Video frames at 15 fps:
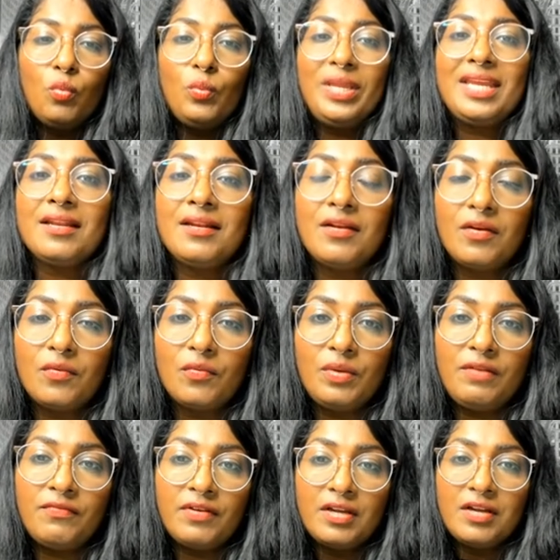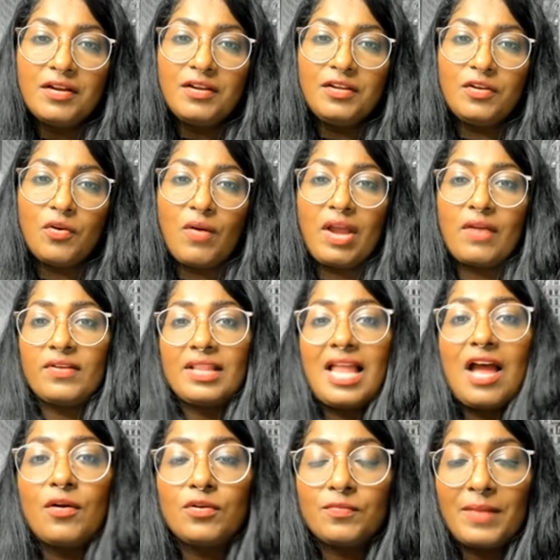I've
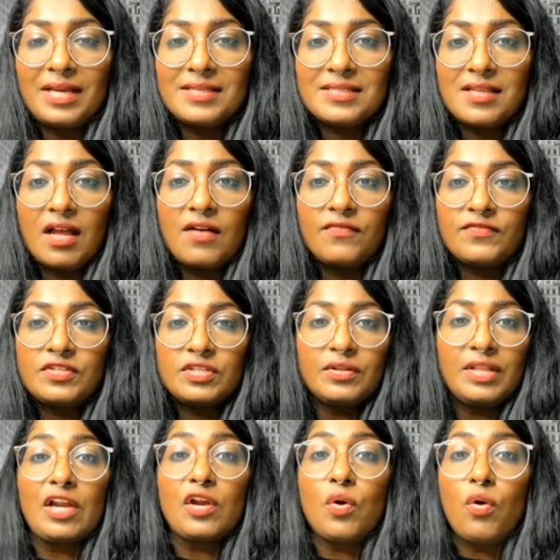allowed myself to let